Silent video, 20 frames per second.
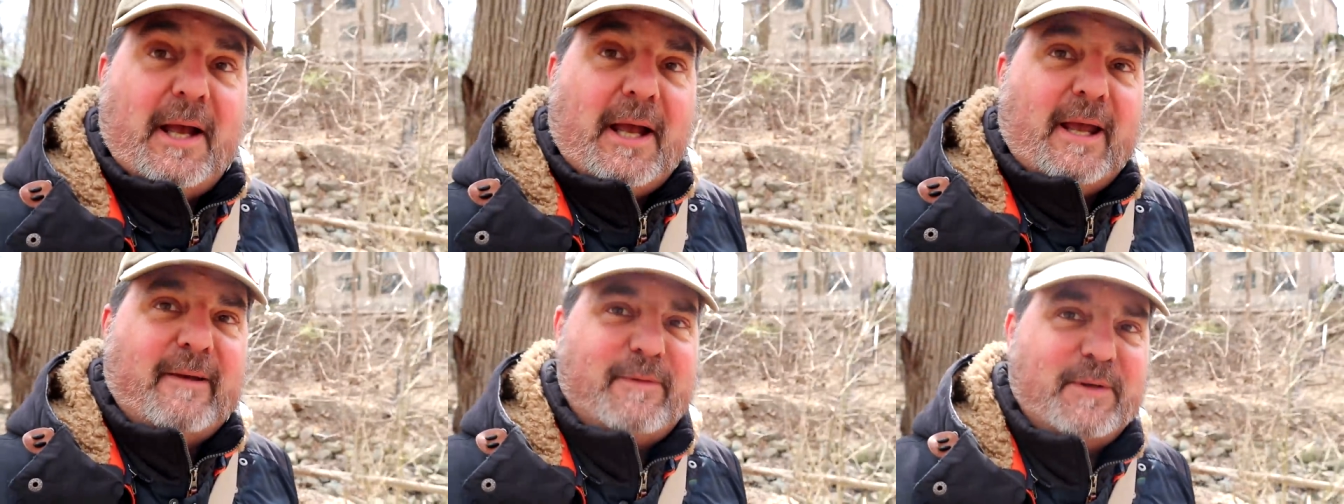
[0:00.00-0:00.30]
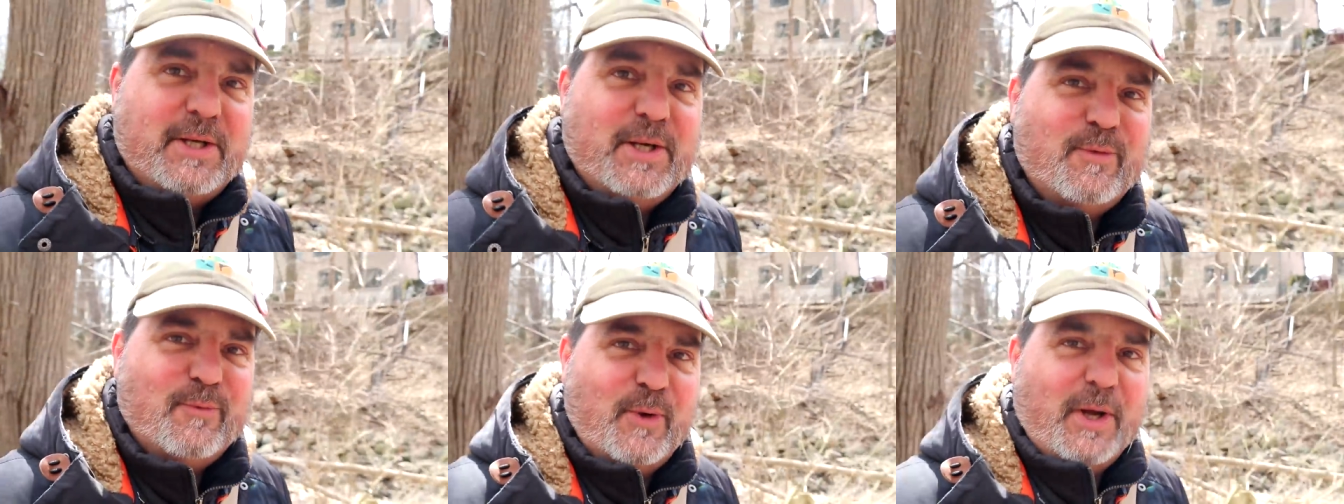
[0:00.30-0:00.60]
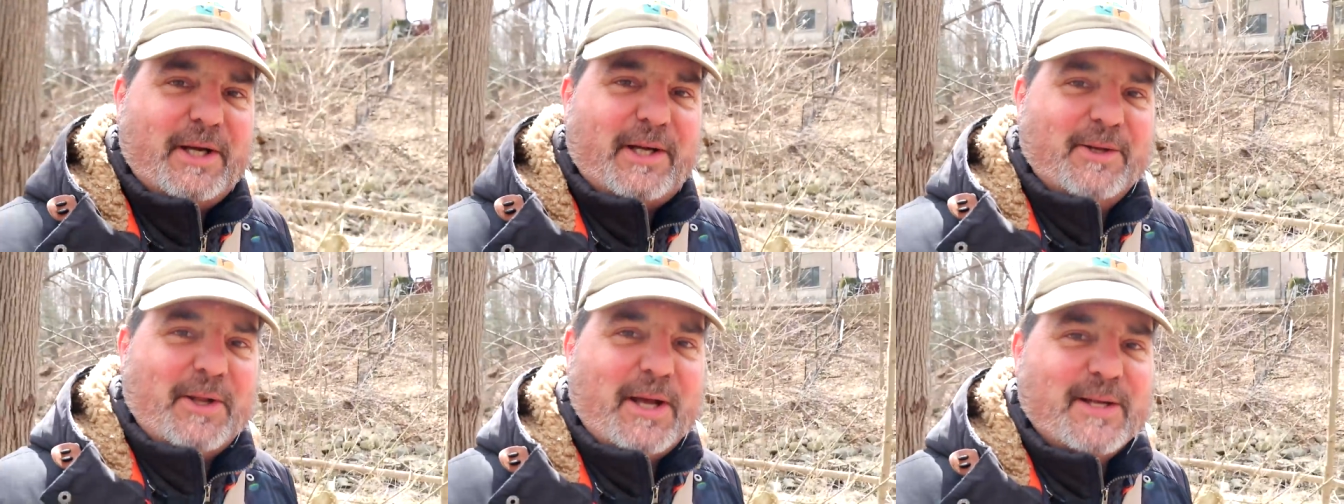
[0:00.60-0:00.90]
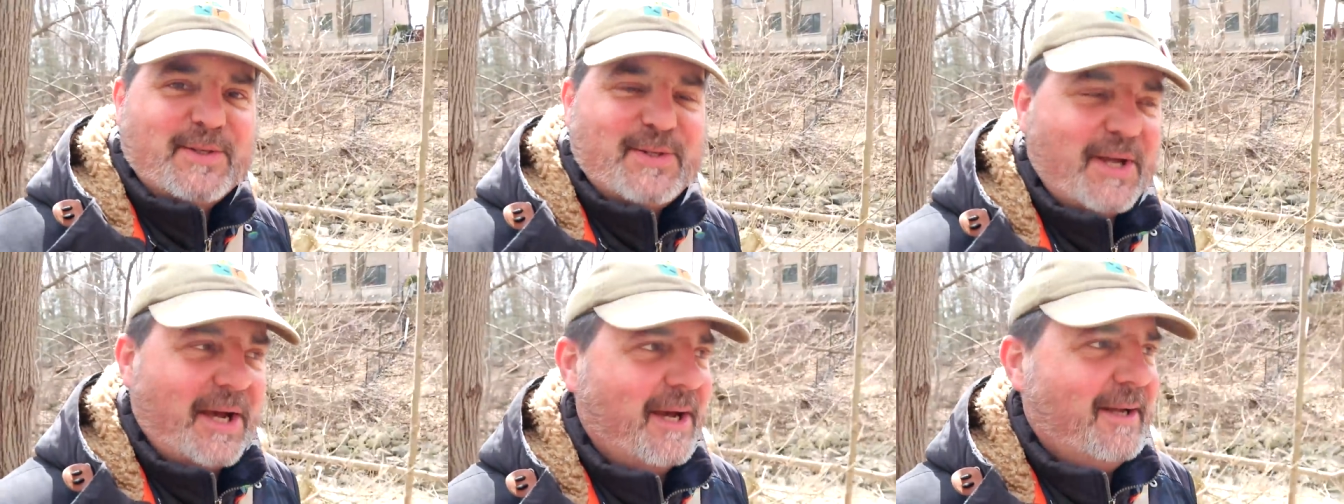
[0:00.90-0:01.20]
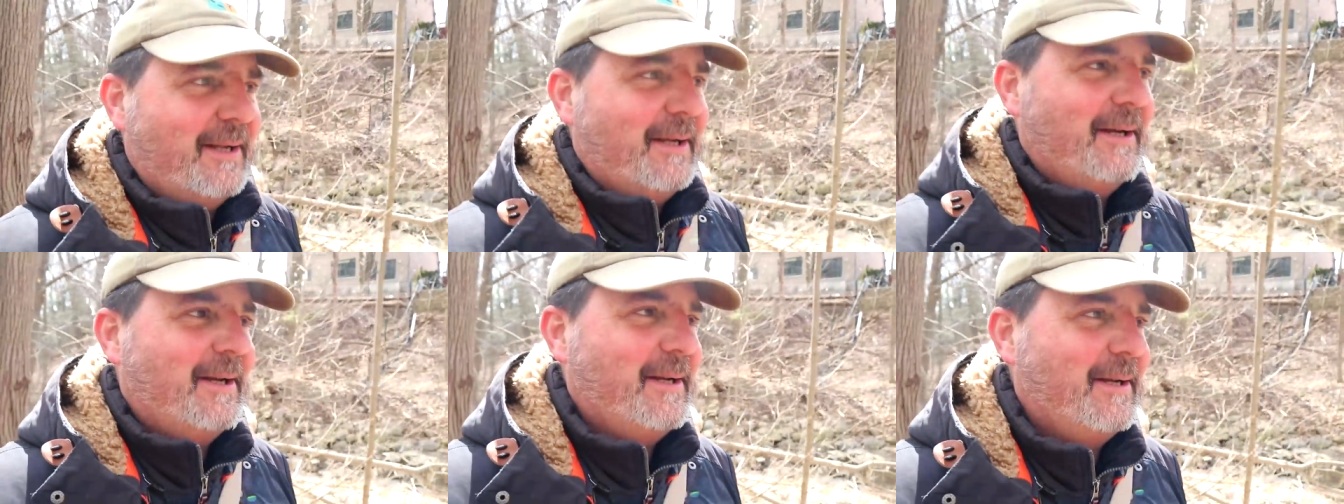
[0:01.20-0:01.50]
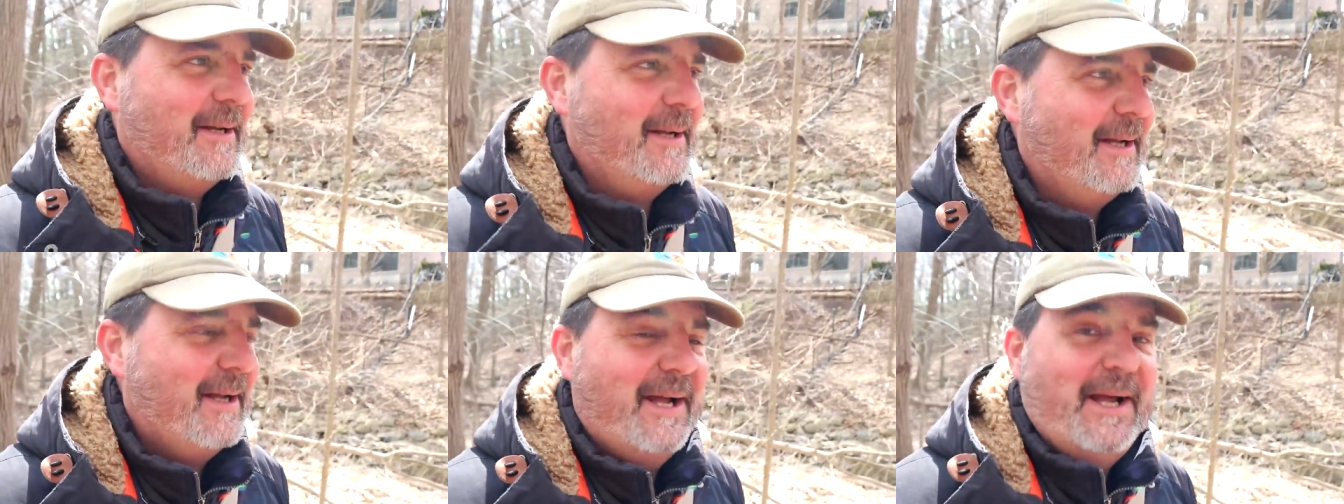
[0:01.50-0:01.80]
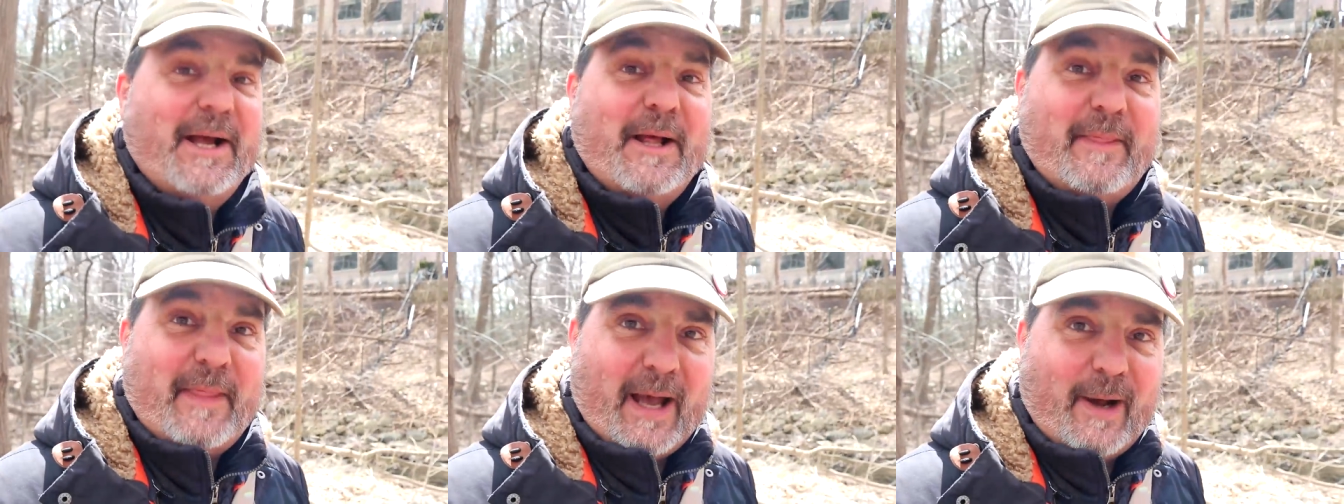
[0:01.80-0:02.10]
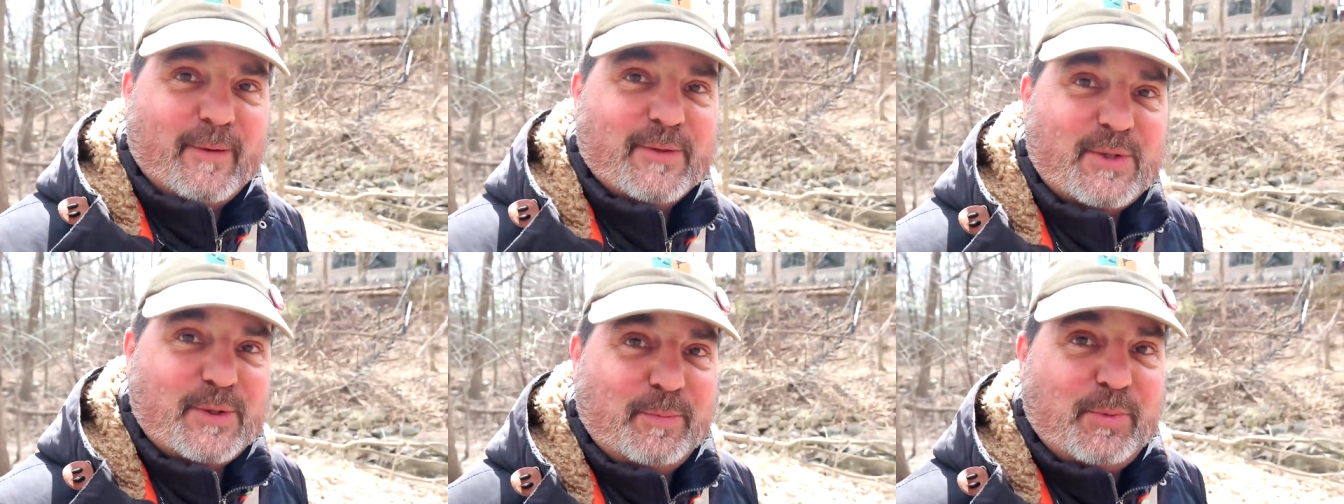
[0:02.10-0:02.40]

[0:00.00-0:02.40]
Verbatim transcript: If you didn't recognize that, that was